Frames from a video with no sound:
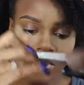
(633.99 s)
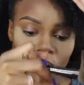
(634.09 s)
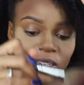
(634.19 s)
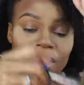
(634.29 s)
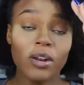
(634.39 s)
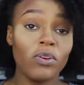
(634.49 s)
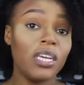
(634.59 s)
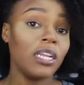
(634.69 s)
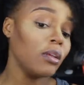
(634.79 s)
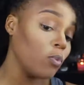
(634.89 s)
because I don't
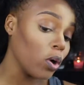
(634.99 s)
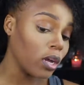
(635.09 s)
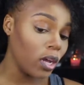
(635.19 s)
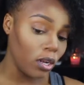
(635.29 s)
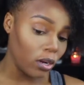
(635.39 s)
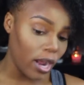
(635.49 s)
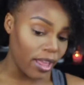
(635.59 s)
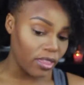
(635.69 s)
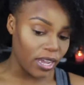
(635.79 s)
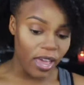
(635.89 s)
need any more color. I
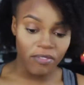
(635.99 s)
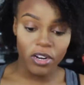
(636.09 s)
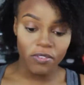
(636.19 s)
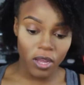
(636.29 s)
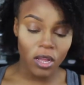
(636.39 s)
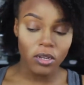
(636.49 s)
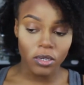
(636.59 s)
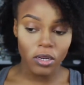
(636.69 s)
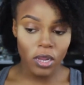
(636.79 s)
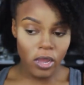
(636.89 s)
think I have enough
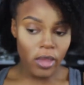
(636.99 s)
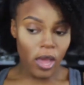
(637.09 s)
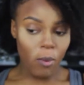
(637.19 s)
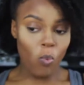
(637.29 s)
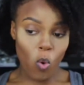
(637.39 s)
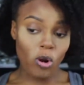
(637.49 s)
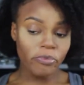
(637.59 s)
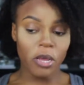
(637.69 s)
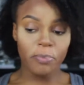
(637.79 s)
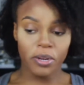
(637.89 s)
color. I'm
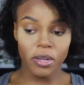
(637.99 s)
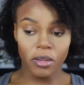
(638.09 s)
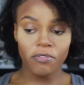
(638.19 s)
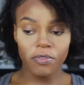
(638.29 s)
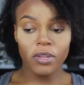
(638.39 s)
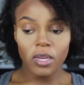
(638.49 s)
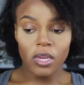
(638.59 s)
warmed up enough.